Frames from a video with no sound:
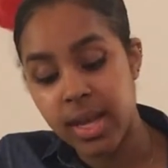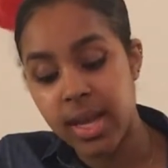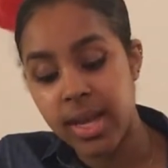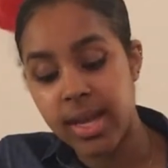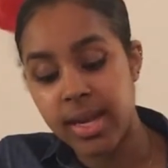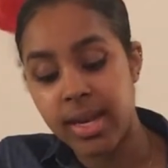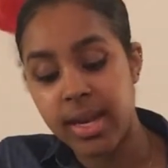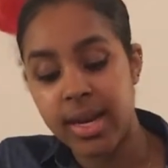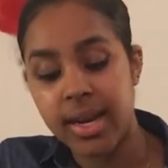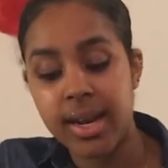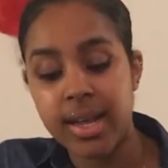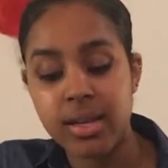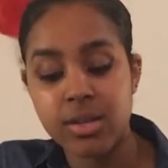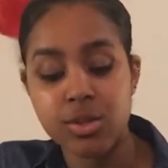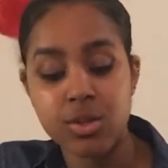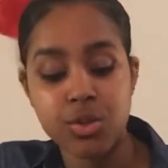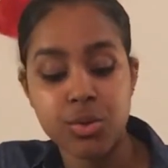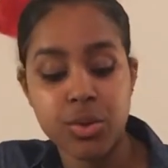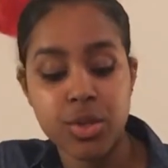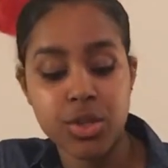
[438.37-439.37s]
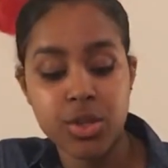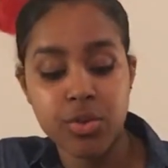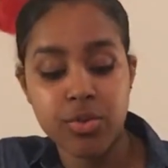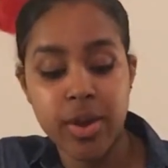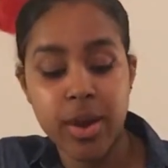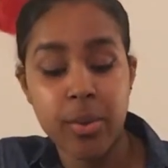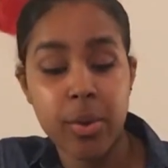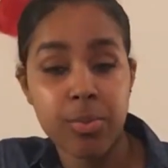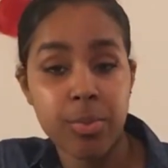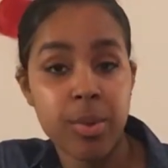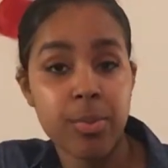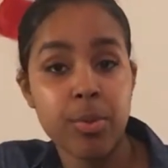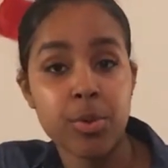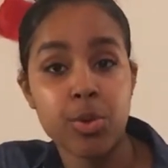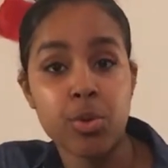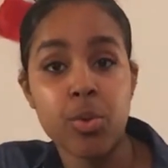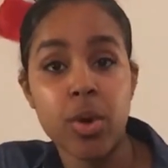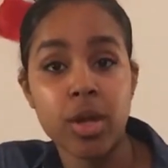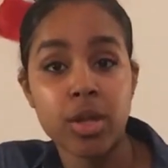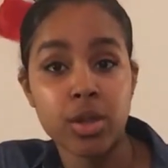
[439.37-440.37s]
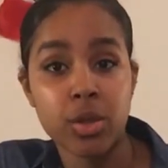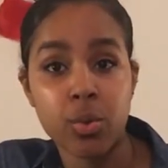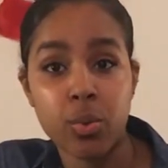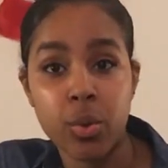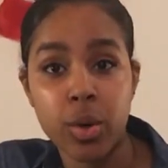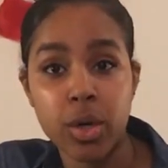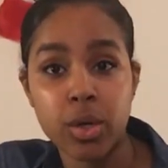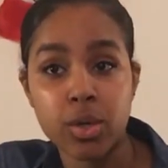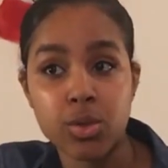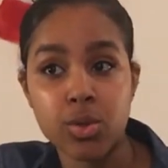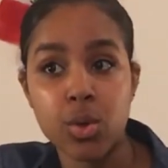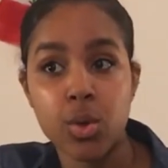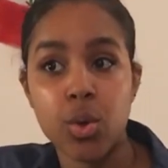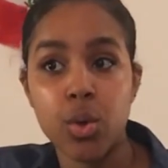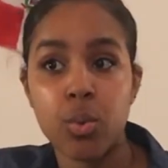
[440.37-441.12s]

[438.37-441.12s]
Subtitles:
and it allows you to interact with people throughout the world,